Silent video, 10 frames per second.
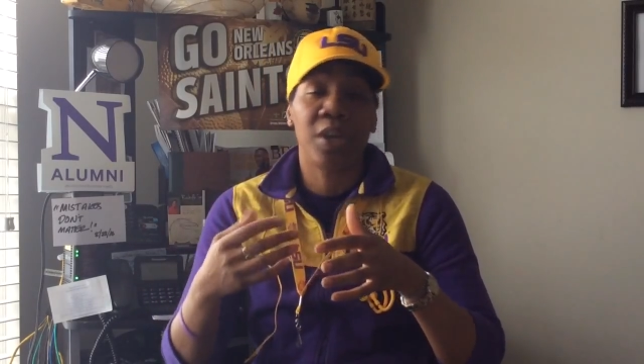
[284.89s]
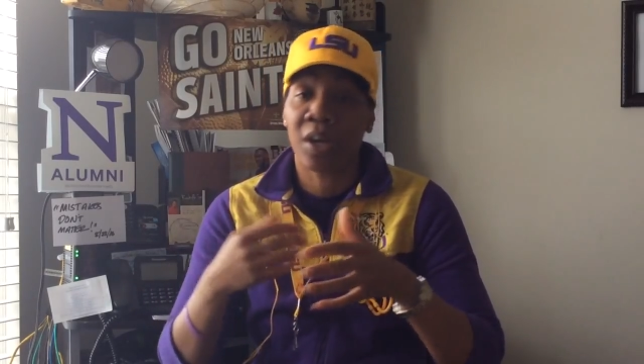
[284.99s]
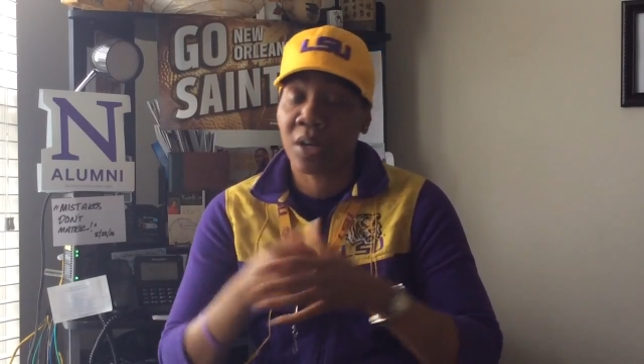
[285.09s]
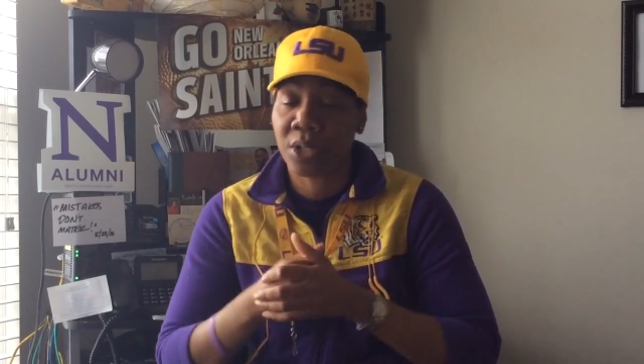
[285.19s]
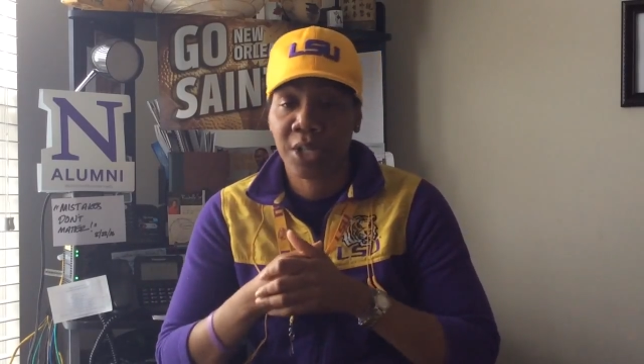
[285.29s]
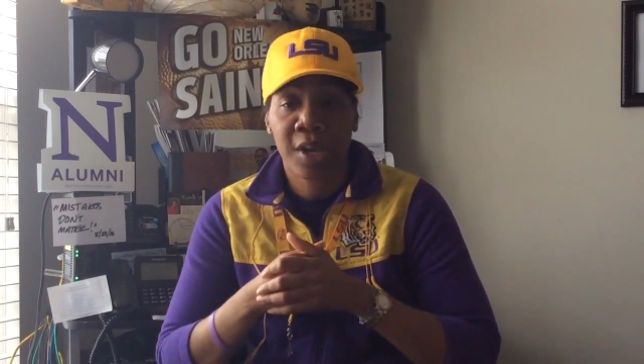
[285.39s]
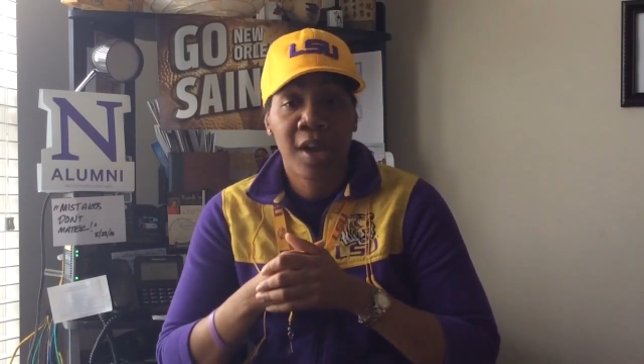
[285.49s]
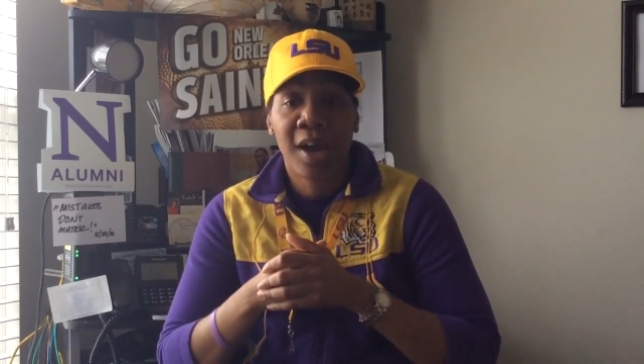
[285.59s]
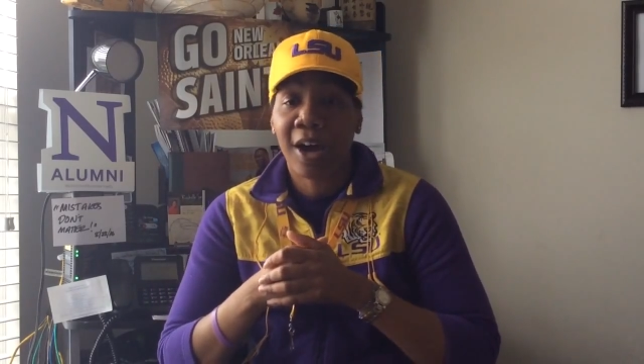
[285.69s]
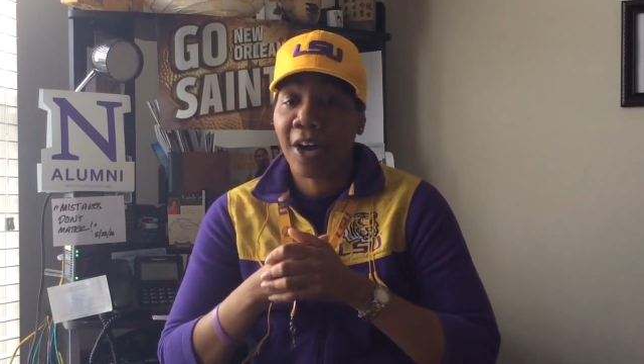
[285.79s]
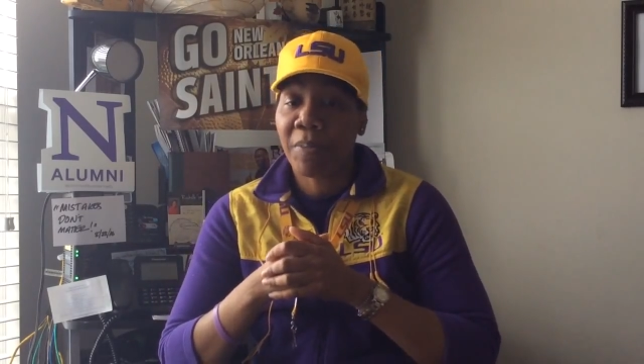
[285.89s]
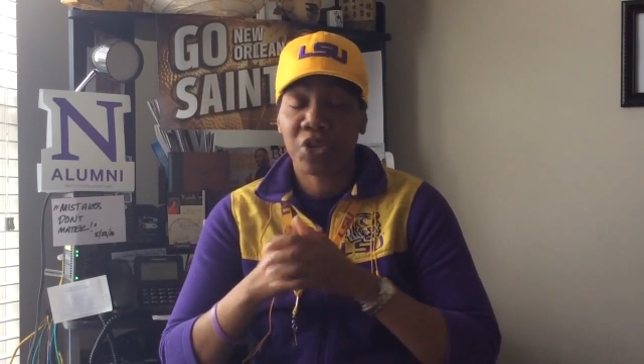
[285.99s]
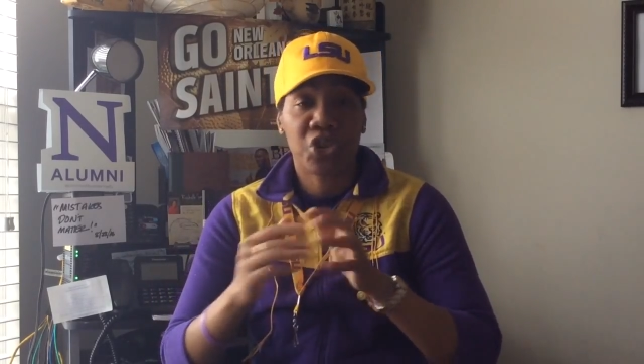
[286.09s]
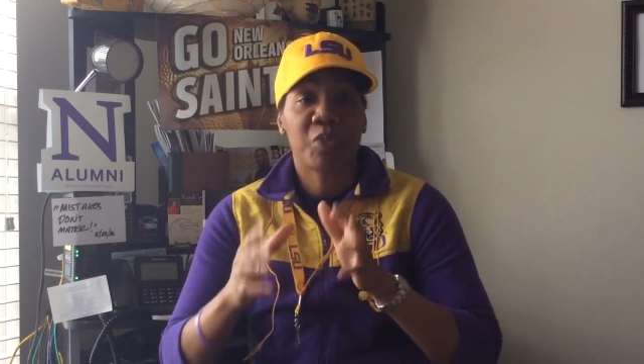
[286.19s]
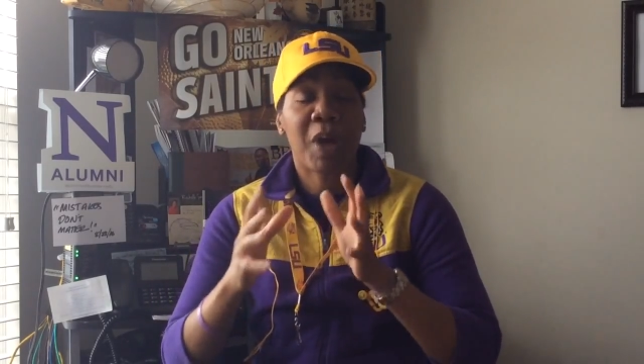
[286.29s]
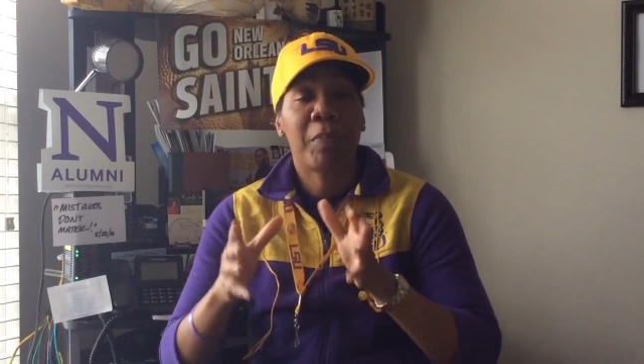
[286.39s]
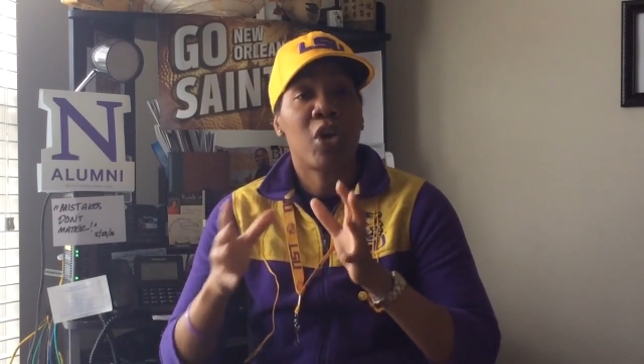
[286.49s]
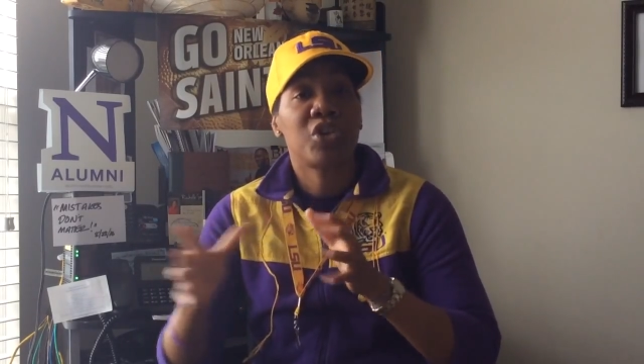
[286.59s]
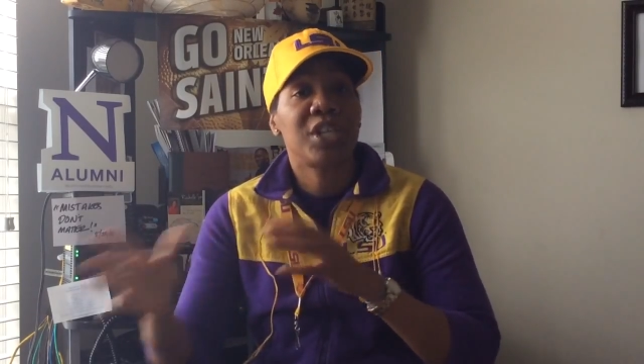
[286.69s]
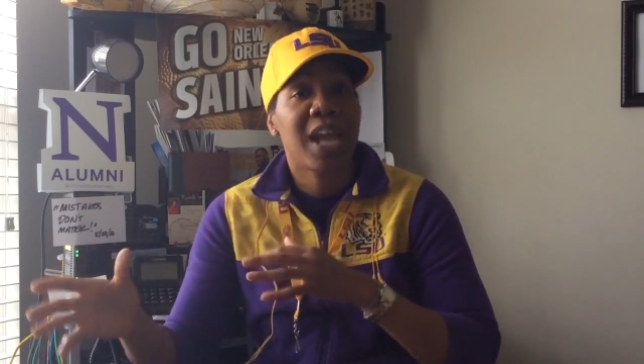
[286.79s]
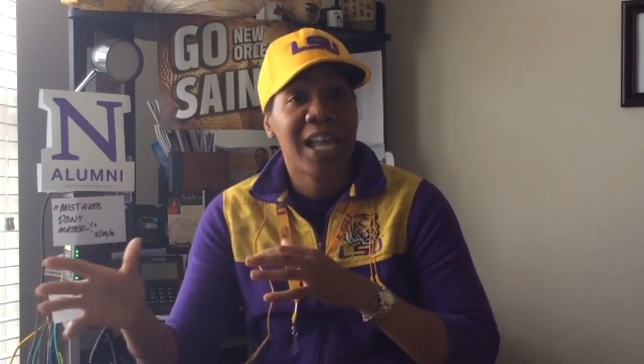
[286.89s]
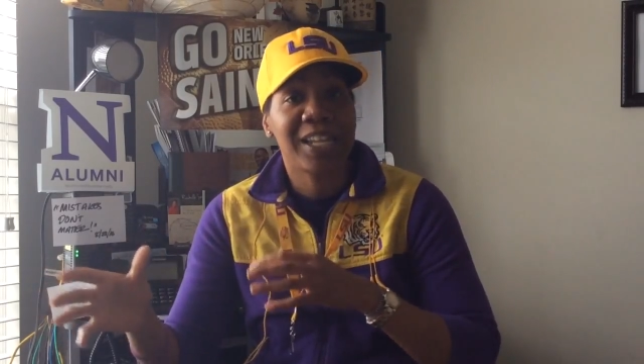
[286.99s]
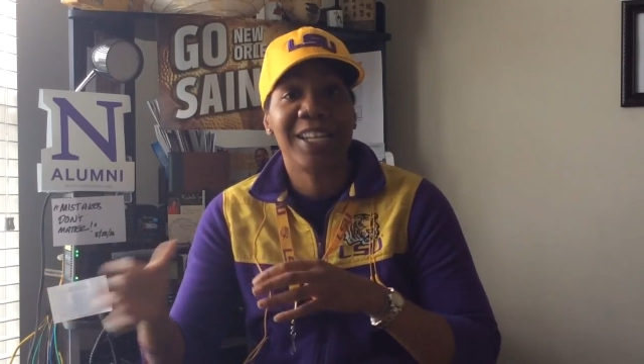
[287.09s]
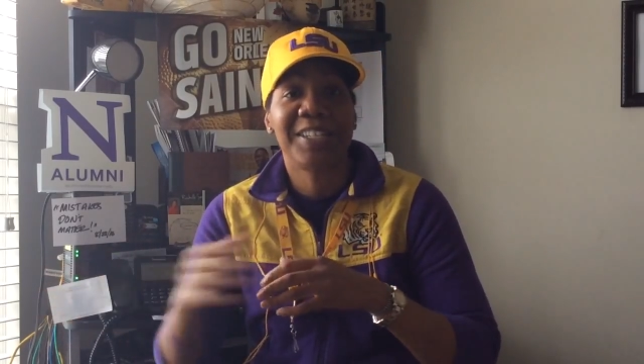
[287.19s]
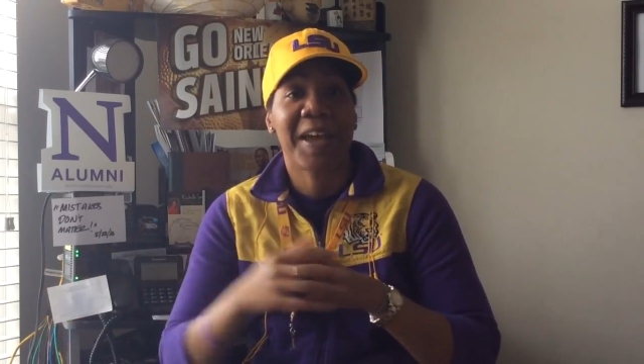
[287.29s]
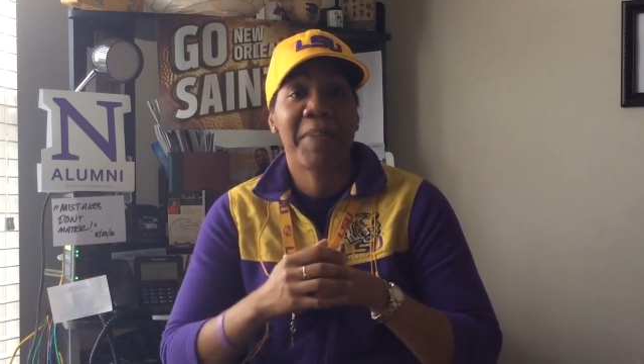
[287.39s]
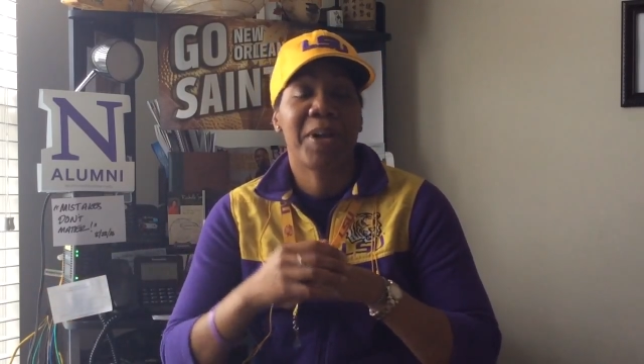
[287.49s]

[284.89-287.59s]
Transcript: years. But it's just my personality type.